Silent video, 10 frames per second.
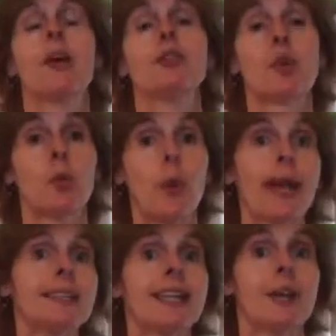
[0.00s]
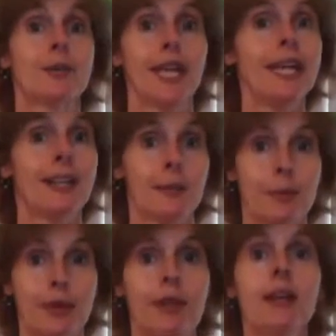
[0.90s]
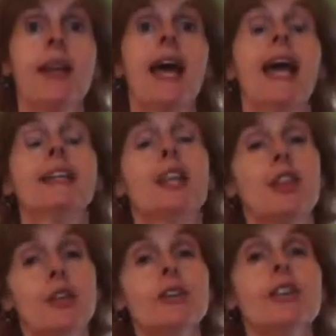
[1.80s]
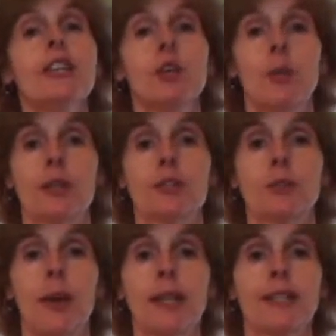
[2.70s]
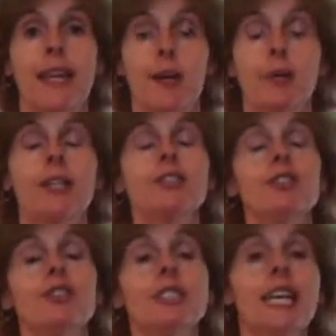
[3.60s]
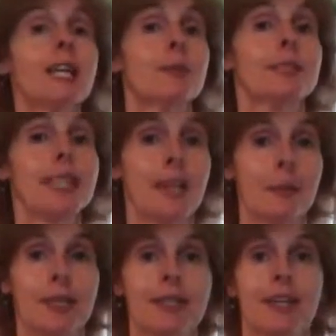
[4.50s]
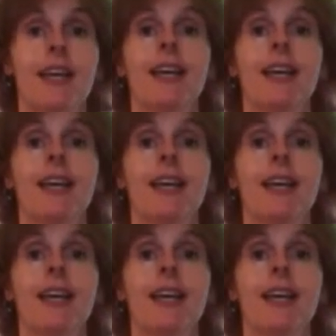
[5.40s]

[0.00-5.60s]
So write down that number. And the third thing you want to write down is your setup statement.